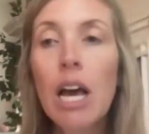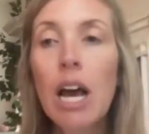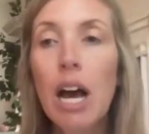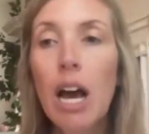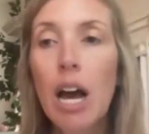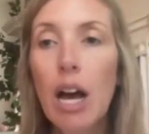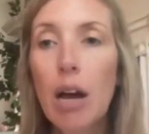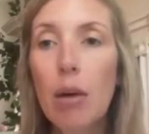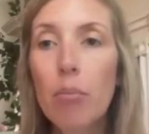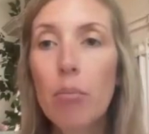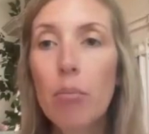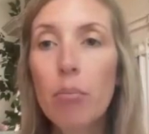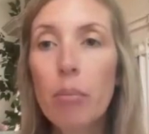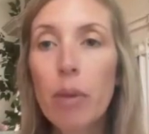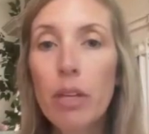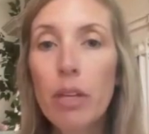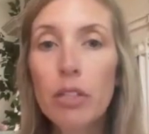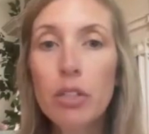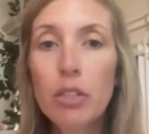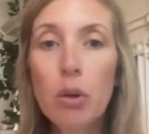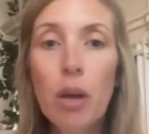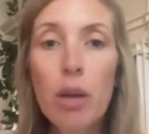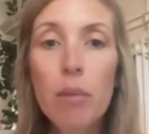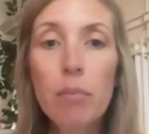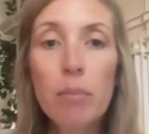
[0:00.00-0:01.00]

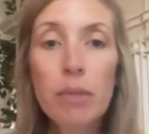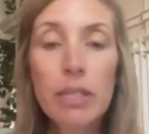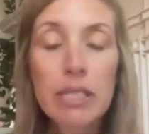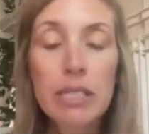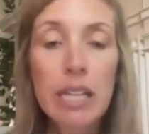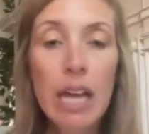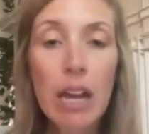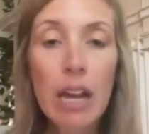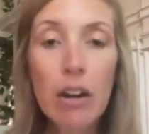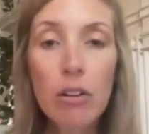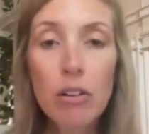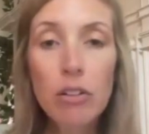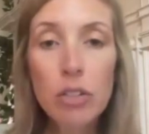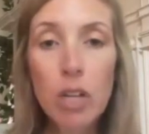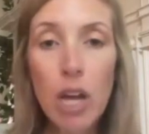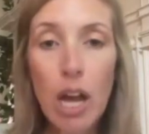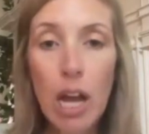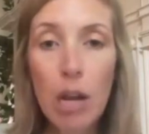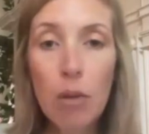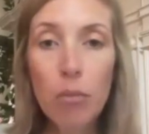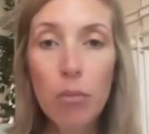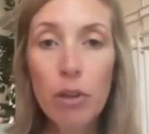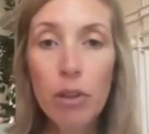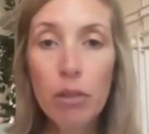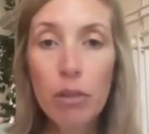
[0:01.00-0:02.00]
So I missed out on
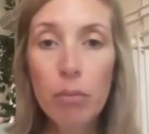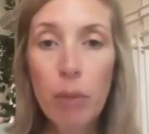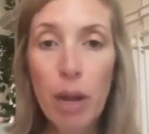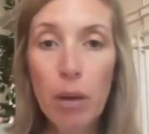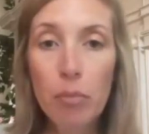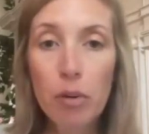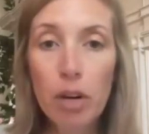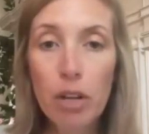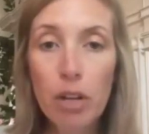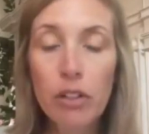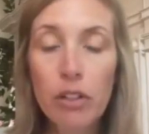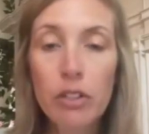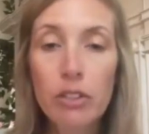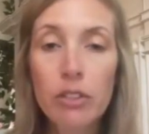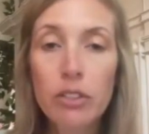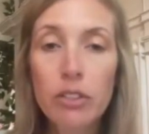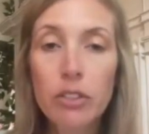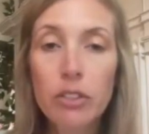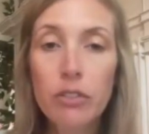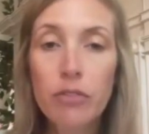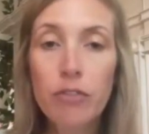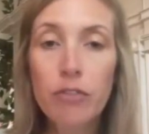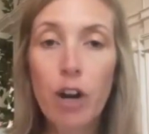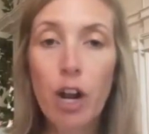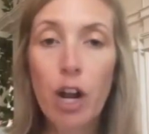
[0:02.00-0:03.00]
time with my
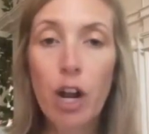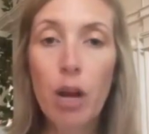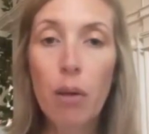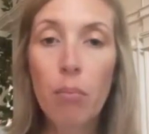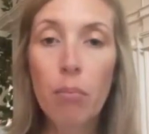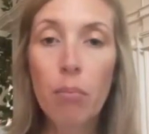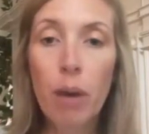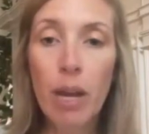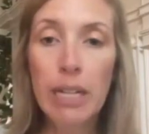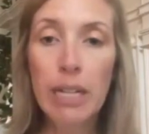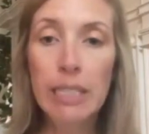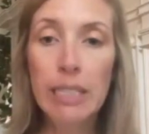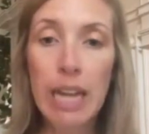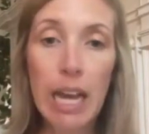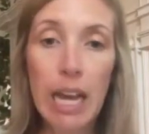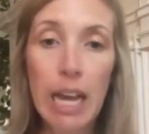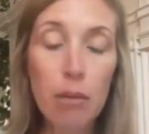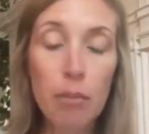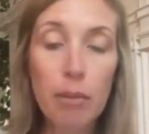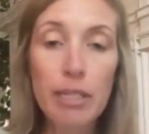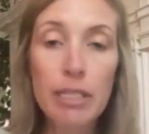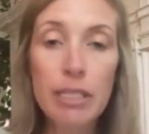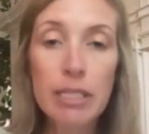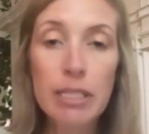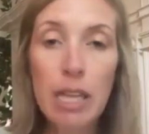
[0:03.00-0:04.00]
brothers from my dad
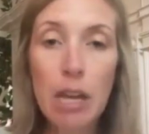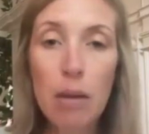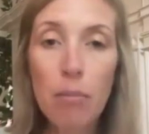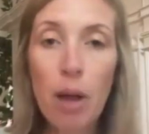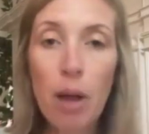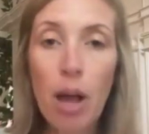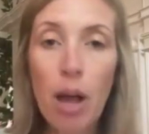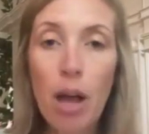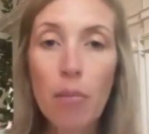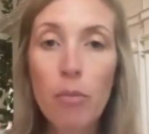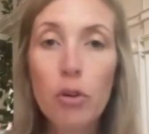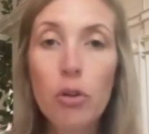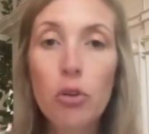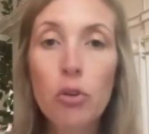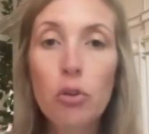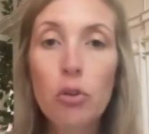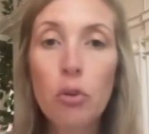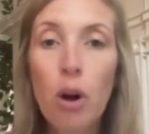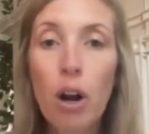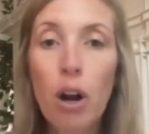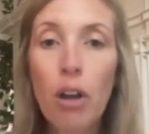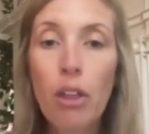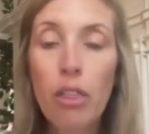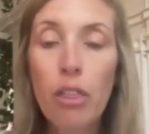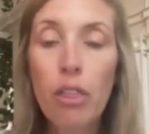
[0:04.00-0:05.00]
and my stepmom, who
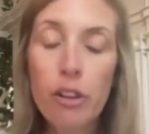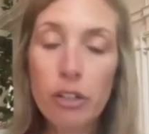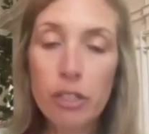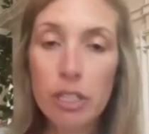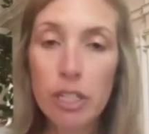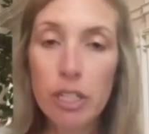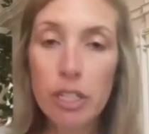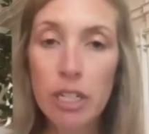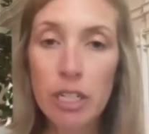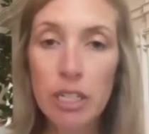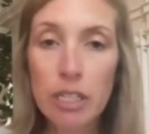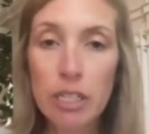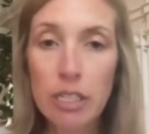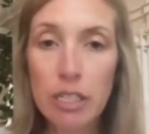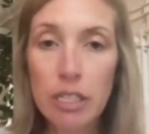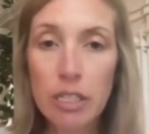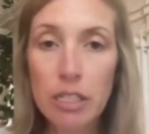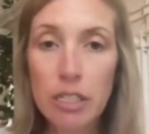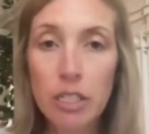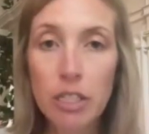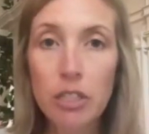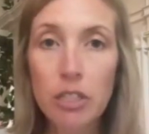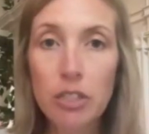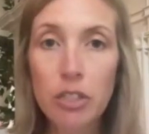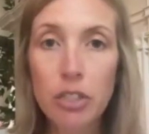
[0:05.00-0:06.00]
are 13 and
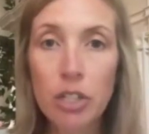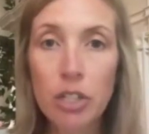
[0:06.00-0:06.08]
16 years